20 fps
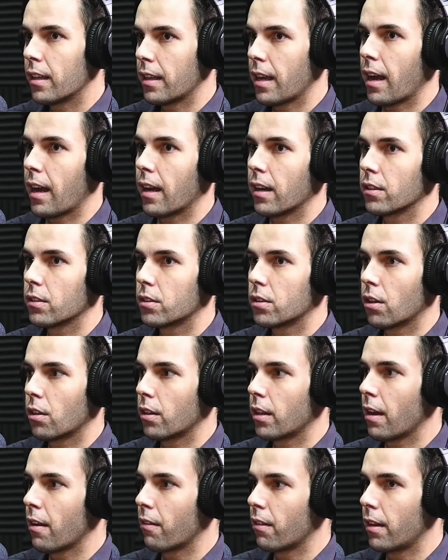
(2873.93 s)
Yeah,
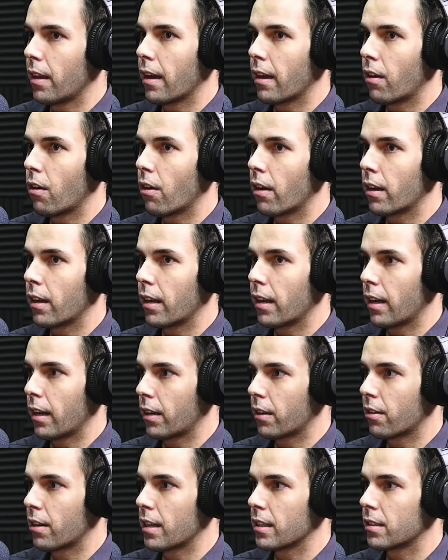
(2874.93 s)
so they are going
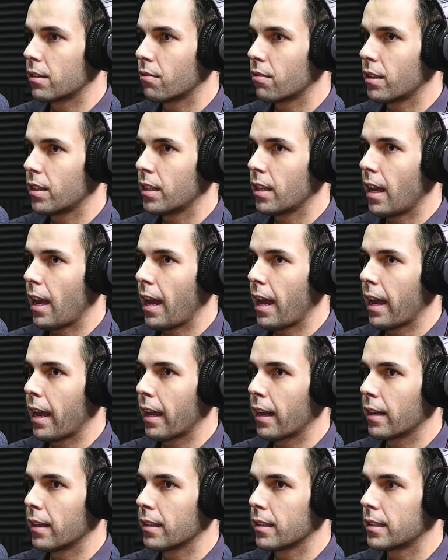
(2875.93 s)
aggressively.
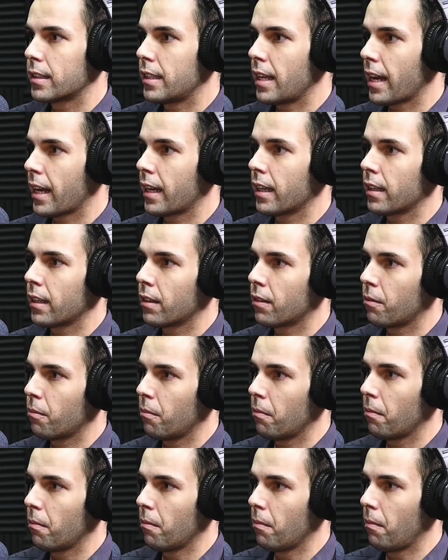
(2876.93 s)
And the second
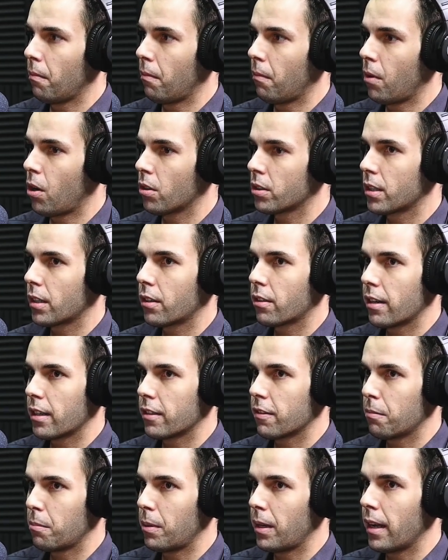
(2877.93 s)
most
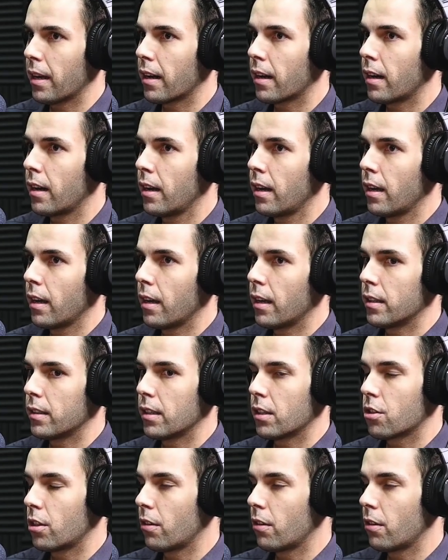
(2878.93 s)
aggressive player is